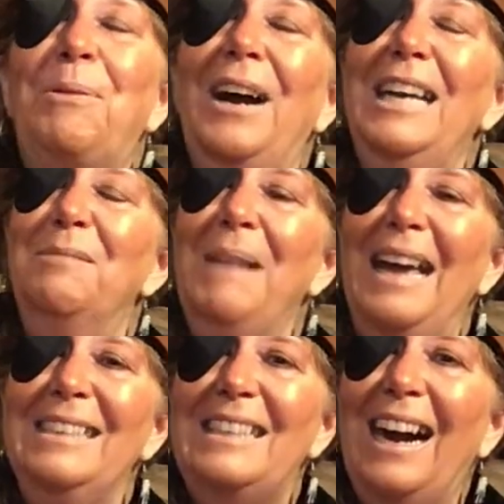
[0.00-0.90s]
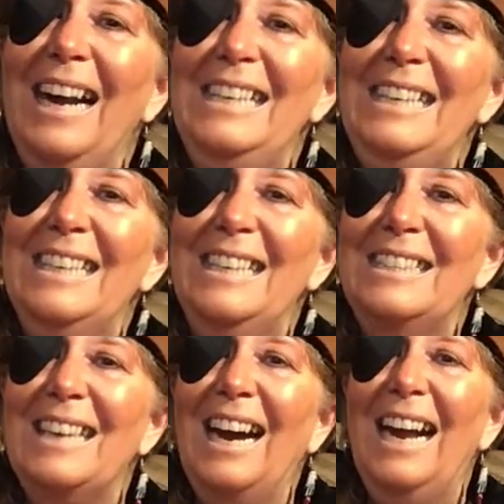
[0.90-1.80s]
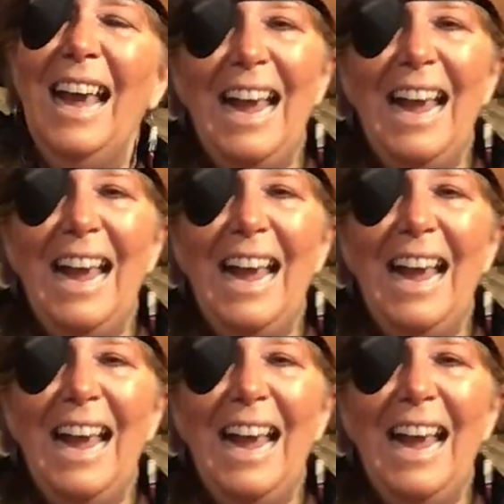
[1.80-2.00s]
pride of mankind he is. Aye,